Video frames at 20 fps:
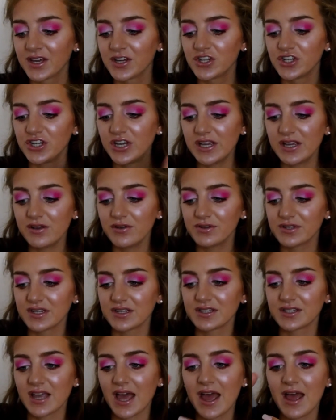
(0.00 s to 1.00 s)
She
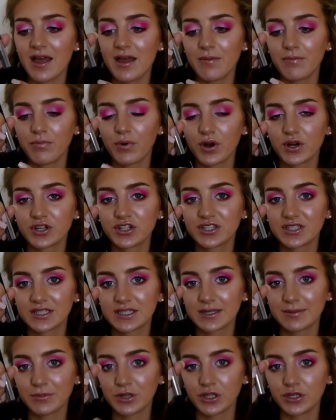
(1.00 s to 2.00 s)
uses a brush
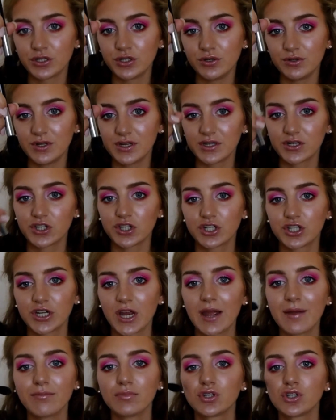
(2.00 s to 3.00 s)
similar to this
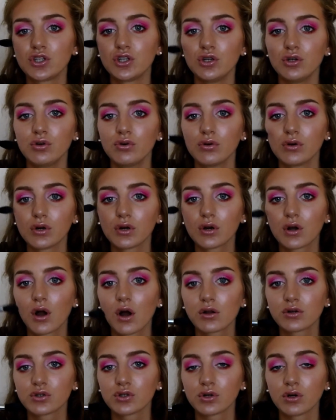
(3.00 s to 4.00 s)
shape to
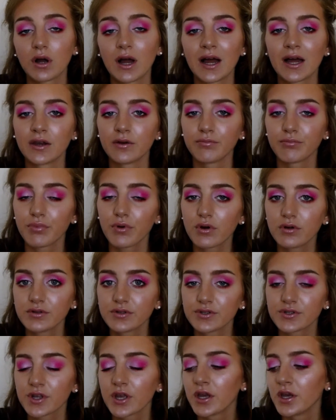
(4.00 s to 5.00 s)
contour and
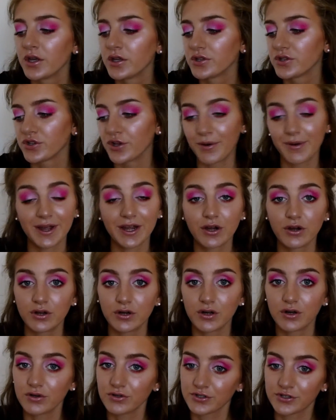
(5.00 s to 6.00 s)
bronze, so it
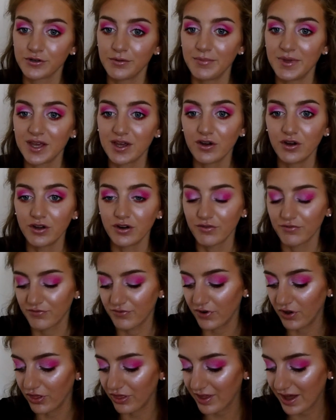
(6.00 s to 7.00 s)
could also be good
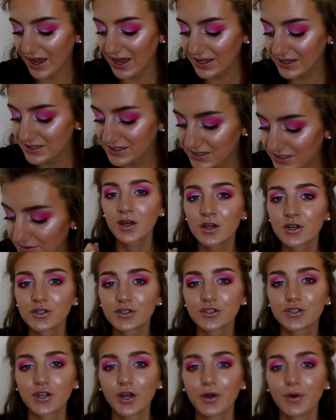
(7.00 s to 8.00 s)
for that.
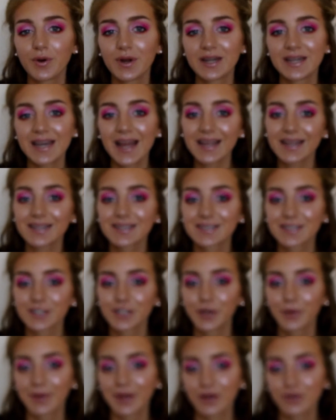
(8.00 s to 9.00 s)
So next,
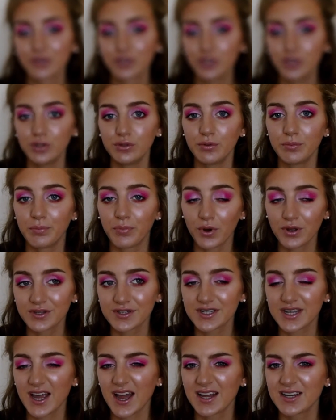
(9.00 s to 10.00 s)
going on to
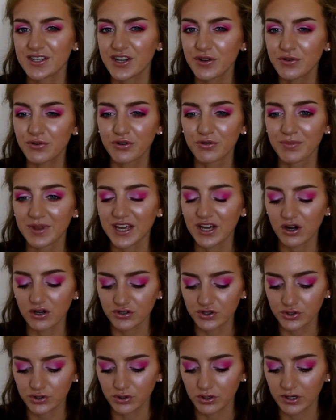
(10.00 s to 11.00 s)
bronzer. I don't normally
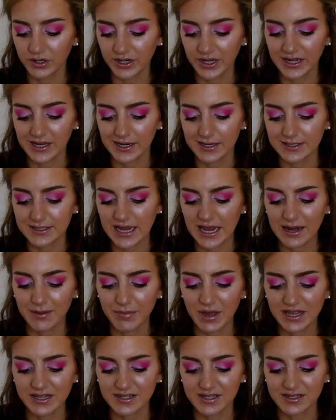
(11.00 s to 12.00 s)
contour on a daily
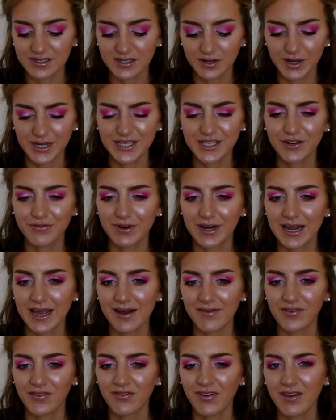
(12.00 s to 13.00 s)
basis, so I don't really
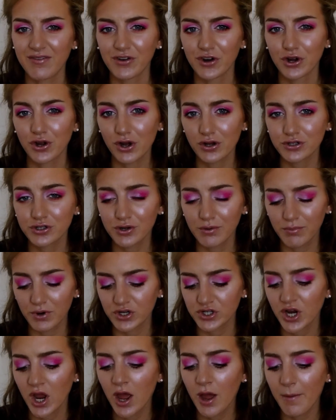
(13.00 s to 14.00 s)
have a favourite contour
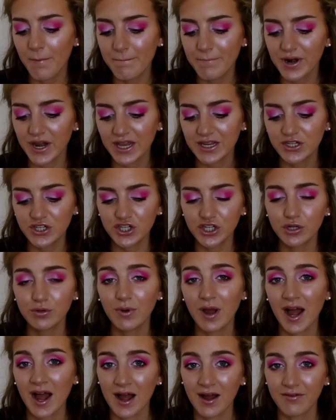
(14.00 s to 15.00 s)
brush, but I do
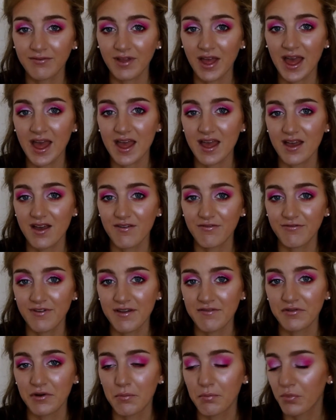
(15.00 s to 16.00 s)
have a
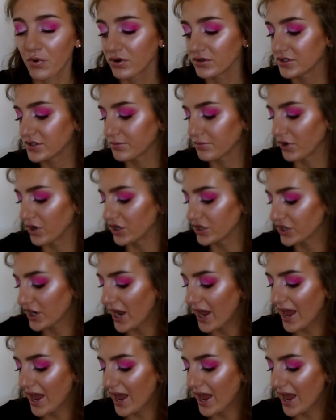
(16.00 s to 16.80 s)
favourite bronzer brush.